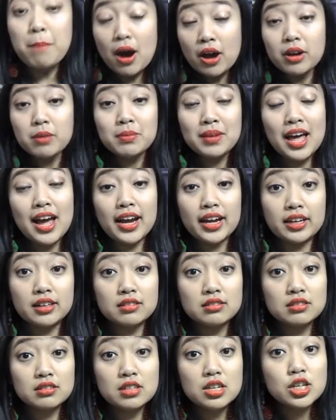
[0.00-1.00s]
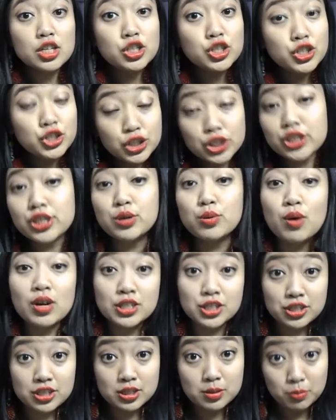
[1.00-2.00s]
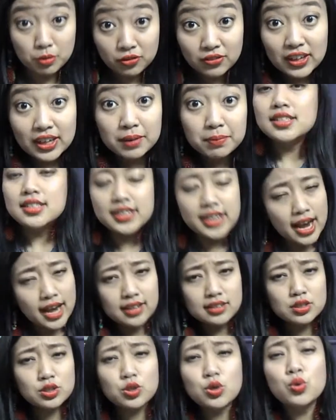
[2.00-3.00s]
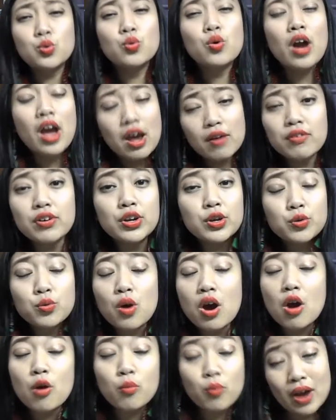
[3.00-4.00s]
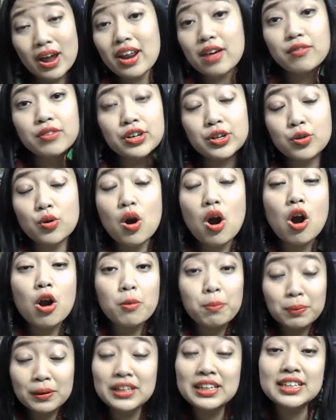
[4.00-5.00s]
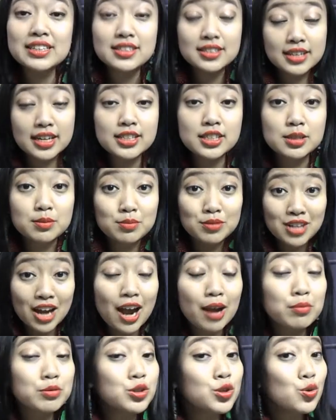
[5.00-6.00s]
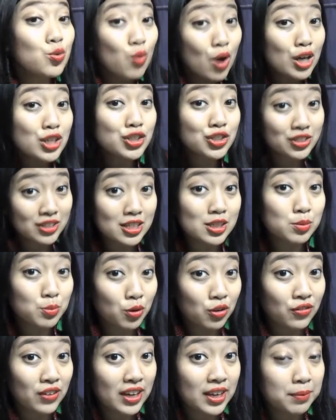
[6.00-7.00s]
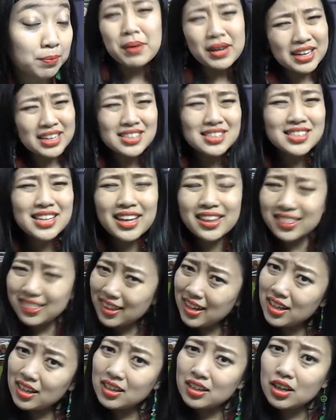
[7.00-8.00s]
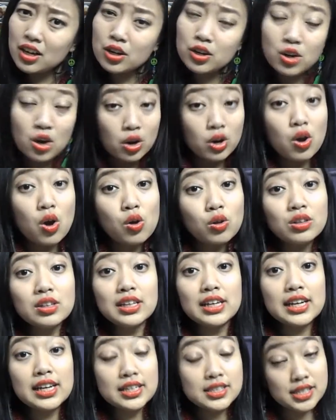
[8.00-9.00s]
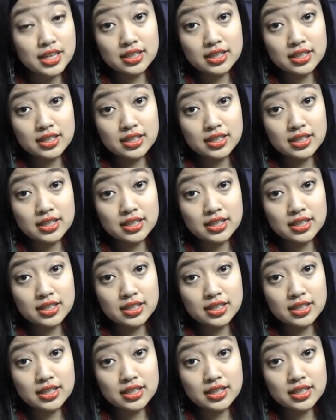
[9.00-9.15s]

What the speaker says: Bottom line, should you watch this movie? Yes, whoever you are, whenever you are, please take some time to watch this movie, because I think not only it's